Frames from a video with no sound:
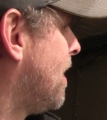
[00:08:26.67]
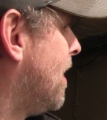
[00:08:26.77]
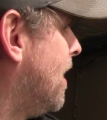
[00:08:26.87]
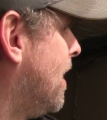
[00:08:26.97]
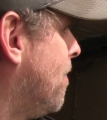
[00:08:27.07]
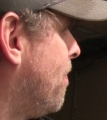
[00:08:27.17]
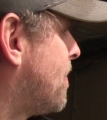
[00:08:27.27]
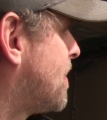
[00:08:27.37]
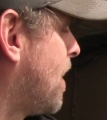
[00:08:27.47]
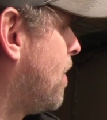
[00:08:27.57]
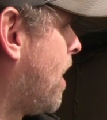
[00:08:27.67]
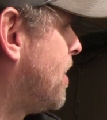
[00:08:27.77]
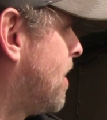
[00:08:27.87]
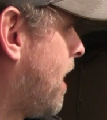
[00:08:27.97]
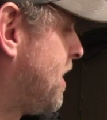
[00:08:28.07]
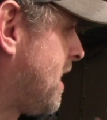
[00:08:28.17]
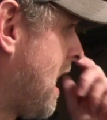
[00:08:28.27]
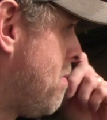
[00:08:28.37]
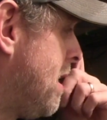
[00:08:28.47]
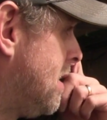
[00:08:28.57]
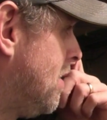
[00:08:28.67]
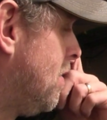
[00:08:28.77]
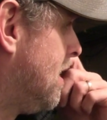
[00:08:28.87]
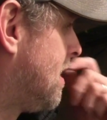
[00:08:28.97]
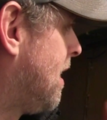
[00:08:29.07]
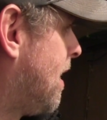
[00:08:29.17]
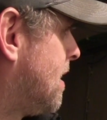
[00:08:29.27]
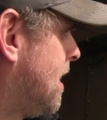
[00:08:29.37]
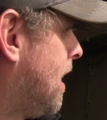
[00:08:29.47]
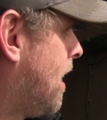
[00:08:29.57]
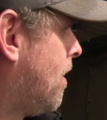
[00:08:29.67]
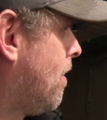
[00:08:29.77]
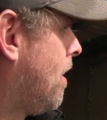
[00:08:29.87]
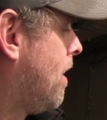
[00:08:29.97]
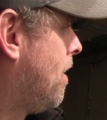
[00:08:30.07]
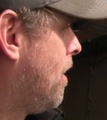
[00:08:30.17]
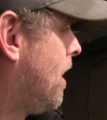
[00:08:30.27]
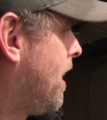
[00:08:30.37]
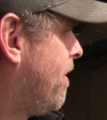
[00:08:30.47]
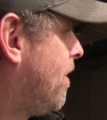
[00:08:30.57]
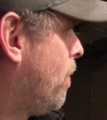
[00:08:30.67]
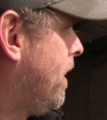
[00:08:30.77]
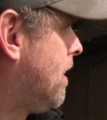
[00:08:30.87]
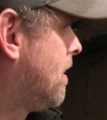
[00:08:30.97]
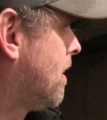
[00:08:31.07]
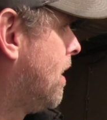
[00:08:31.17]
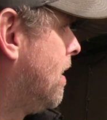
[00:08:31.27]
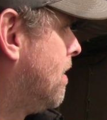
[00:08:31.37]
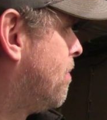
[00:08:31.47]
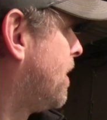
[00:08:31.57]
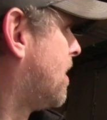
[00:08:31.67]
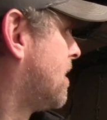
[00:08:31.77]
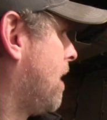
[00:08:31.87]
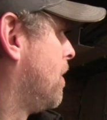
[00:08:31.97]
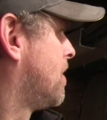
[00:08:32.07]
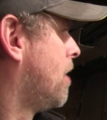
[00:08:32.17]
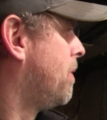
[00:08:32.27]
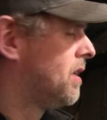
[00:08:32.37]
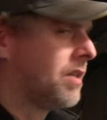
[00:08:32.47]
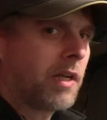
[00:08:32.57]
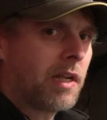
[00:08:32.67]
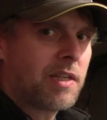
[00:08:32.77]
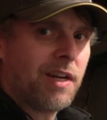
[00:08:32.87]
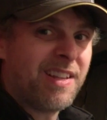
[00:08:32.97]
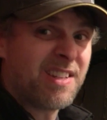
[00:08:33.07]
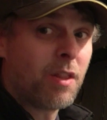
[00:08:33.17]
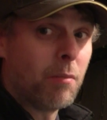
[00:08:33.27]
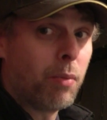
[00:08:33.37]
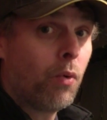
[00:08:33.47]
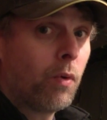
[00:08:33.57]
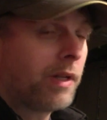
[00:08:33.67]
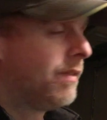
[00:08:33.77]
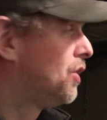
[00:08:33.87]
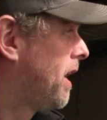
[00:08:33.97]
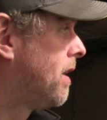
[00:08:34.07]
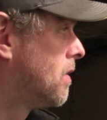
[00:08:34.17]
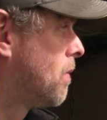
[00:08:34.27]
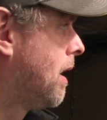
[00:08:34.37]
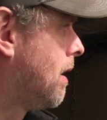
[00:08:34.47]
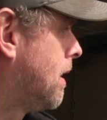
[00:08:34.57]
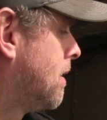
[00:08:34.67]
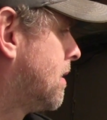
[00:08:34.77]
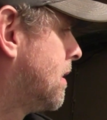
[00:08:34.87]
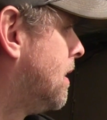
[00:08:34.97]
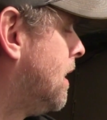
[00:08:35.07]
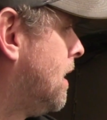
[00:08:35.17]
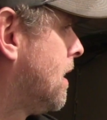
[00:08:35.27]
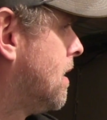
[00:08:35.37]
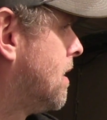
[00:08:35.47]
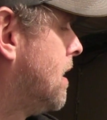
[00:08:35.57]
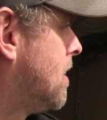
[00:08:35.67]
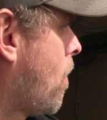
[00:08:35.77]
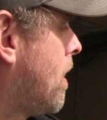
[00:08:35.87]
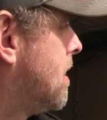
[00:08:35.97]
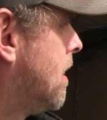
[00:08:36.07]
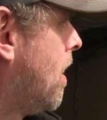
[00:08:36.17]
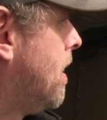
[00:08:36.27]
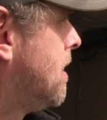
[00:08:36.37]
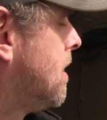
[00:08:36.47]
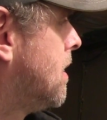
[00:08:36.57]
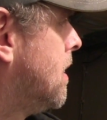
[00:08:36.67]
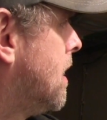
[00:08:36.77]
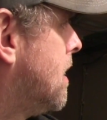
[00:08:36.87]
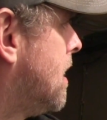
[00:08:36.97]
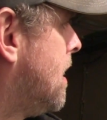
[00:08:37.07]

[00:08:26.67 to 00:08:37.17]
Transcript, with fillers: Um, so Nigel and I actually came here to do this EICR uh, earlier in the week, and because there were so many circuits here, and there's another board in the shed as well that uh, contains sockets and lighting circuits.